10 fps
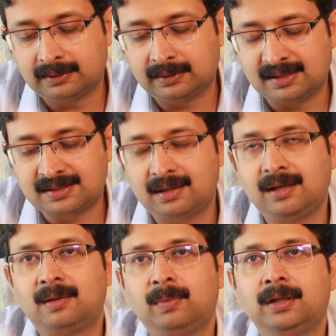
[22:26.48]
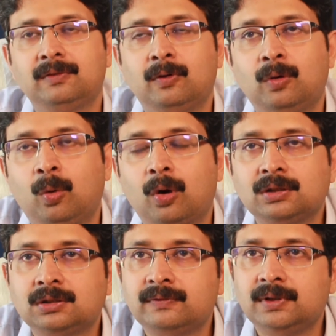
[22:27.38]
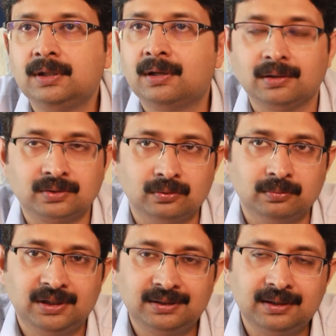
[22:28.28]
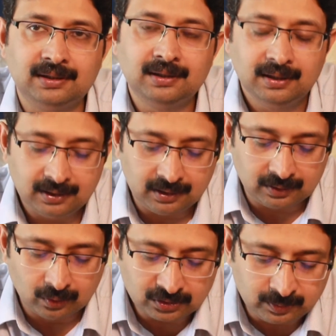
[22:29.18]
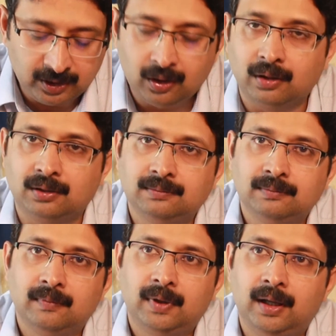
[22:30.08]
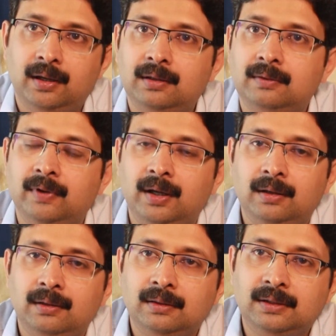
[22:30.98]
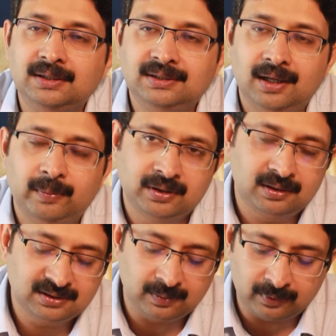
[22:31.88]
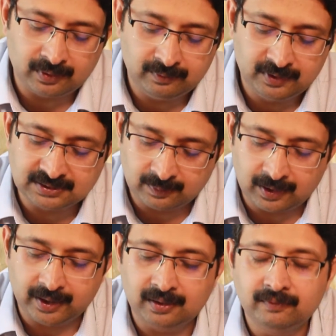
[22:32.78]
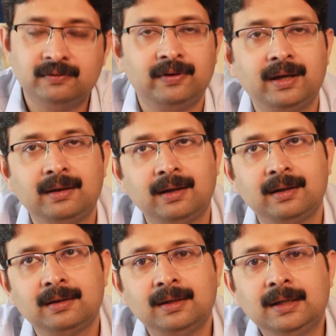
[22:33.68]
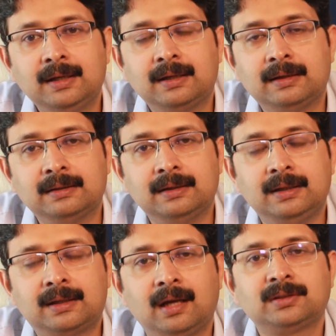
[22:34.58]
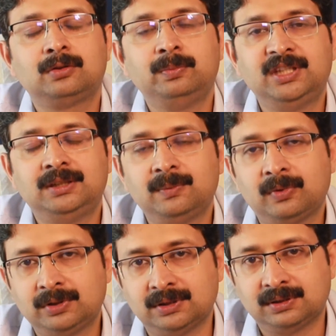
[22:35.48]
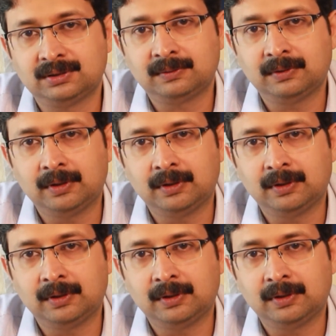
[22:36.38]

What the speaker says: constrained by the four walls of the classroom. Instead, it goes beyond. And when TCI method is applied, we find that the classroom teaching process